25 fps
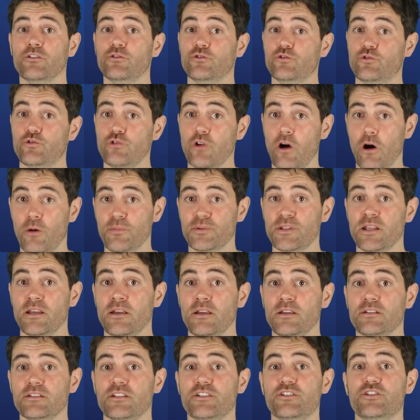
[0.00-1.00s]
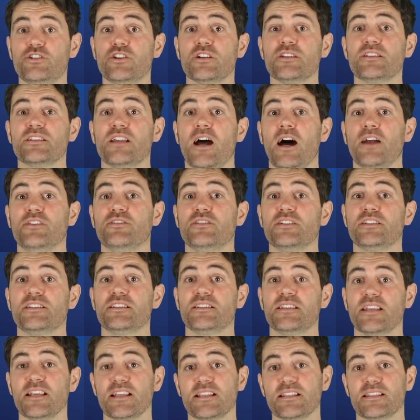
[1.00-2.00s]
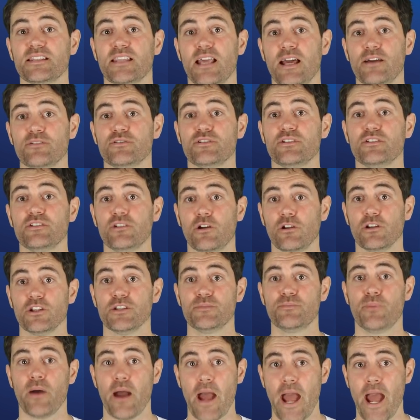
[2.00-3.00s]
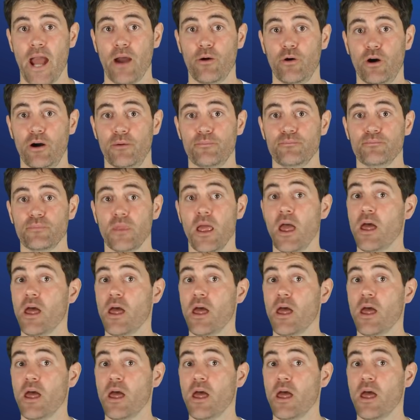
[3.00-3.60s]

dropped to just under $6,000 per hour.